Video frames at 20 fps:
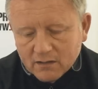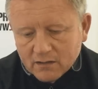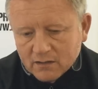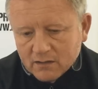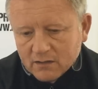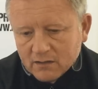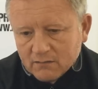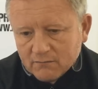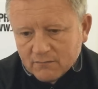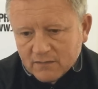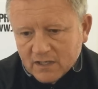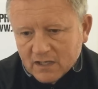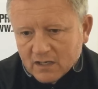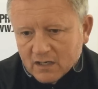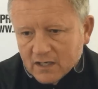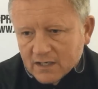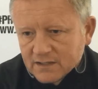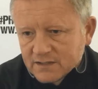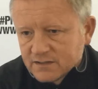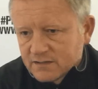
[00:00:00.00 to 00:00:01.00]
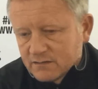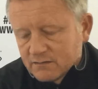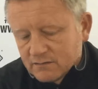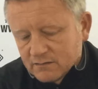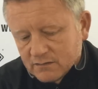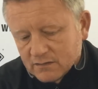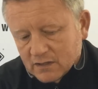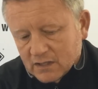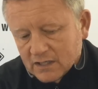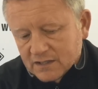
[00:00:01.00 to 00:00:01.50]
The
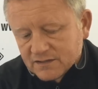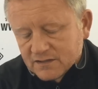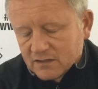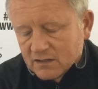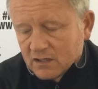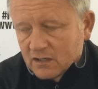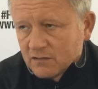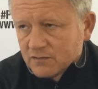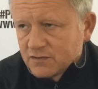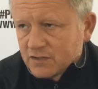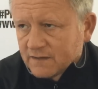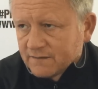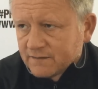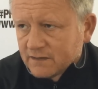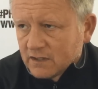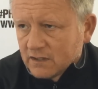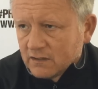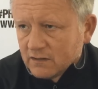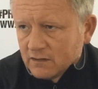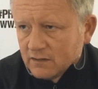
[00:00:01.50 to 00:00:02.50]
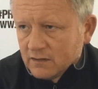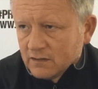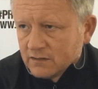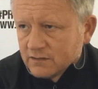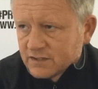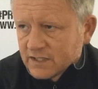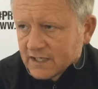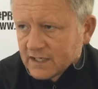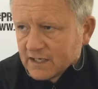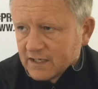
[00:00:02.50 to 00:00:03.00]
highs and lows, you have to
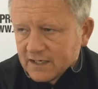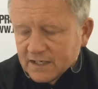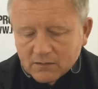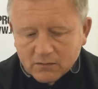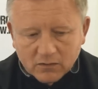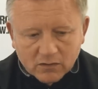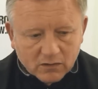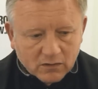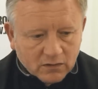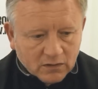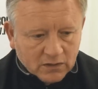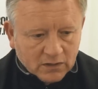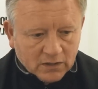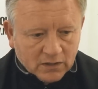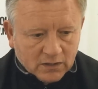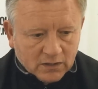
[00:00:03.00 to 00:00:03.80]
take an equal